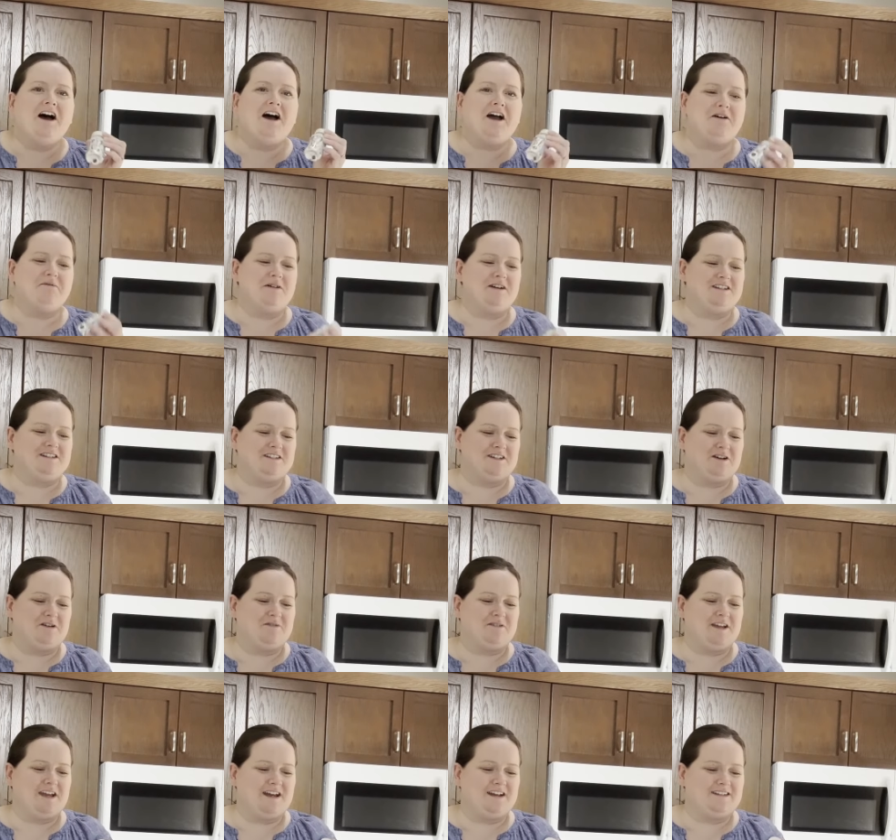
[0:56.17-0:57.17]
I went to
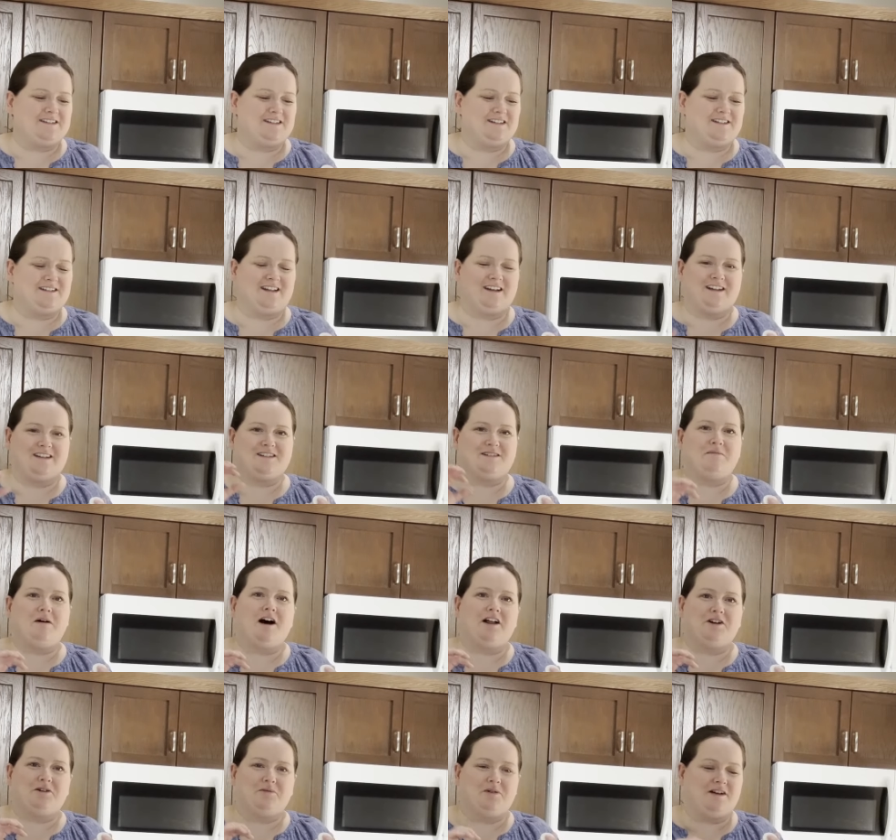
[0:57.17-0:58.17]
go get like
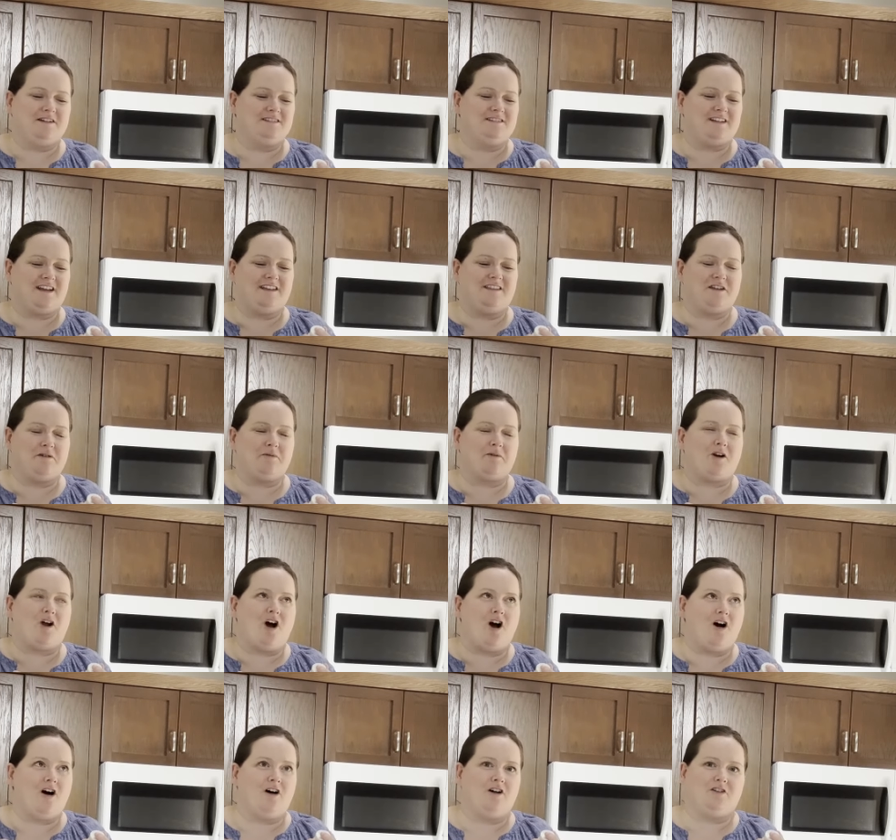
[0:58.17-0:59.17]
smaller ones, and they were
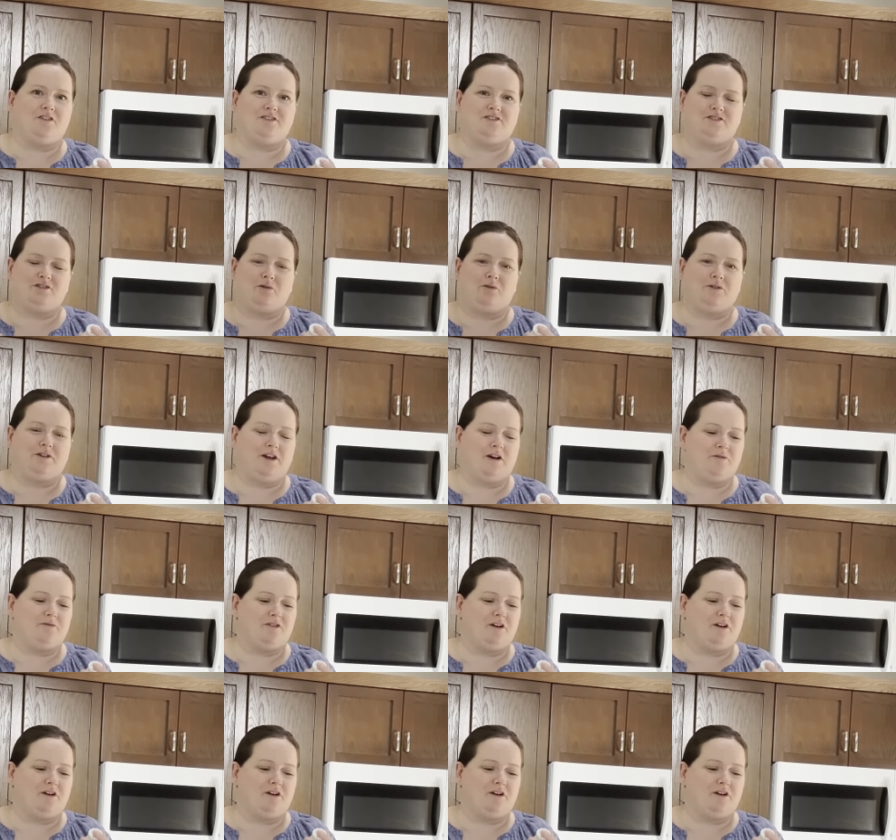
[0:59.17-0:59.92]
all sold out,